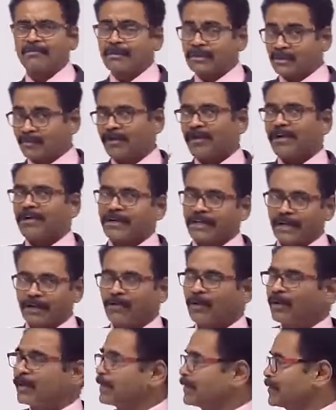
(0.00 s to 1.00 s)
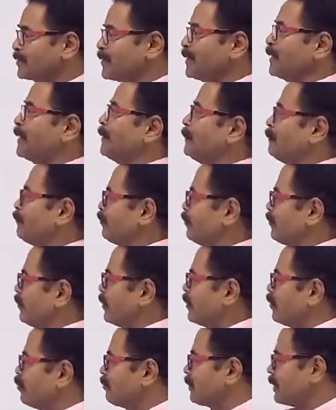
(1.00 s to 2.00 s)
This point you have to understand.
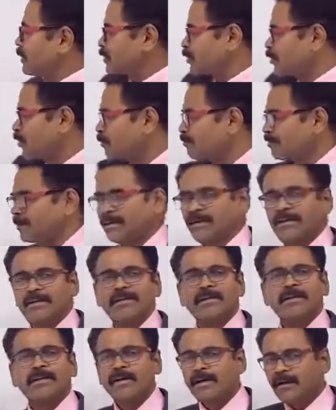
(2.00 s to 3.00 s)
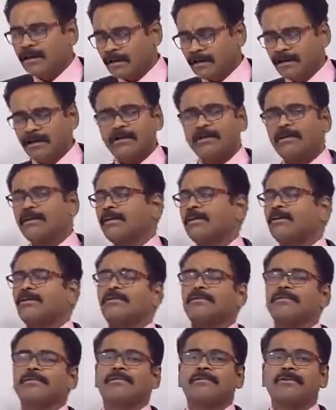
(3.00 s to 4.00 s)
Now please copy it. Later,
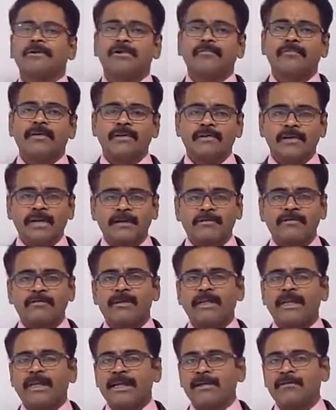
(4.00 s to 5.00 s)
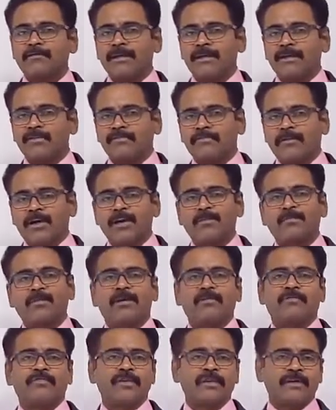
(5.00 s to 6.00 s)
we try to derive a
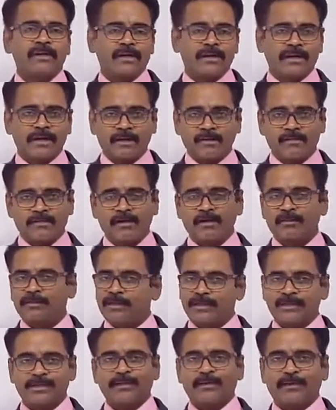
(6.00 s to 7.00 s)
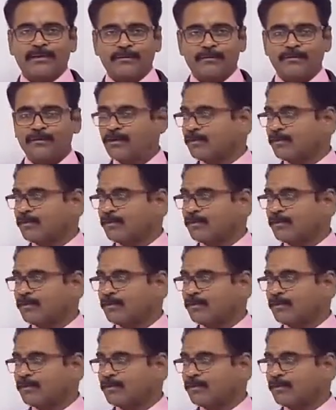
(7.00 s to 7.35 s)
formula for critical load of this column.